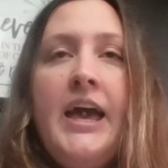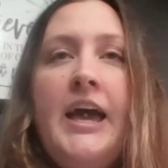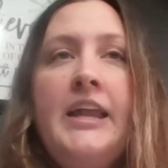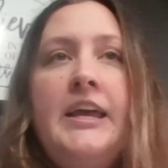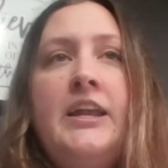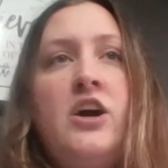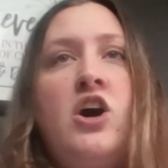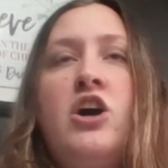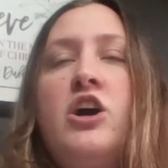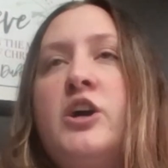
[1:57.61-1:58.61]
And in
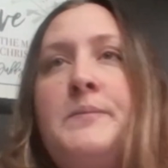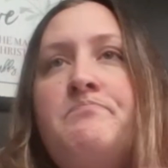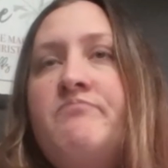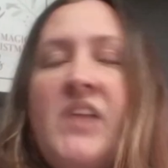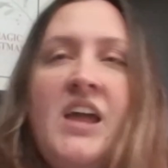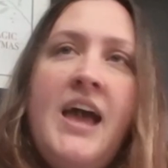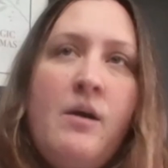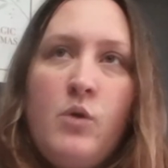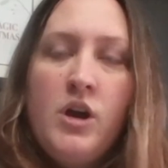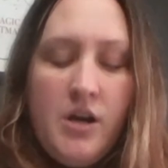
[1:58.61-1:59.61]
our
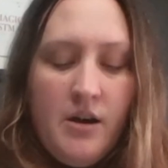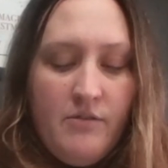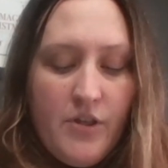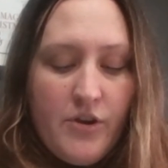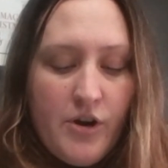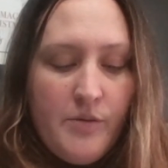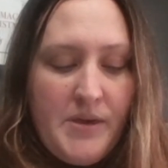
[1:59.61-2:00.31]
network of other